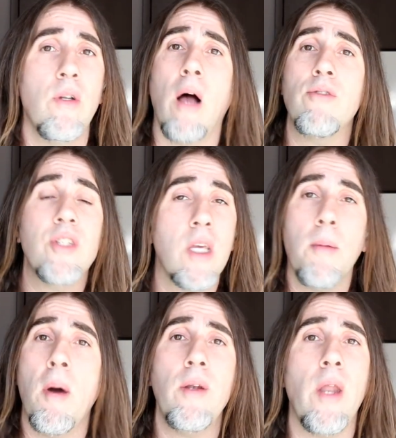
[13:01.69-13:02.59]
I'll see
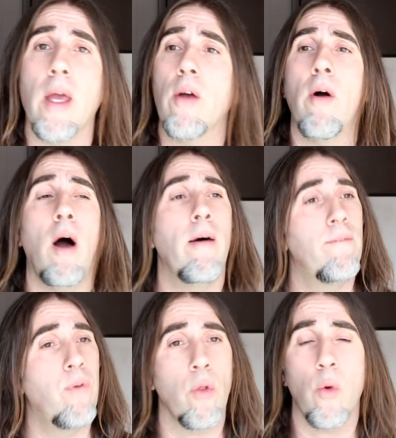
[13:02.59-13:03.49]
you Monday
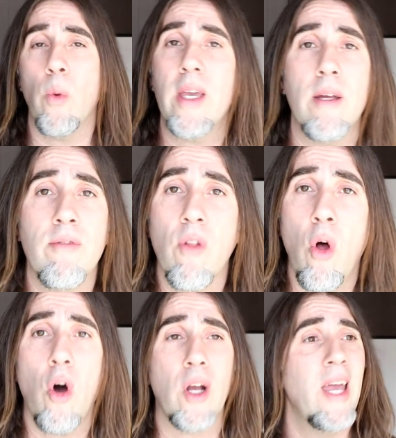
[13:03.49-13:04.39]
for the weekend
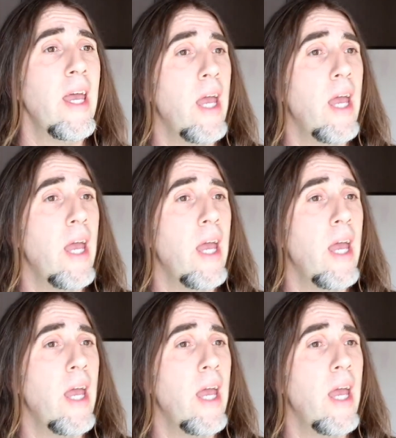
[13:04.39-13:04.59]
vlog.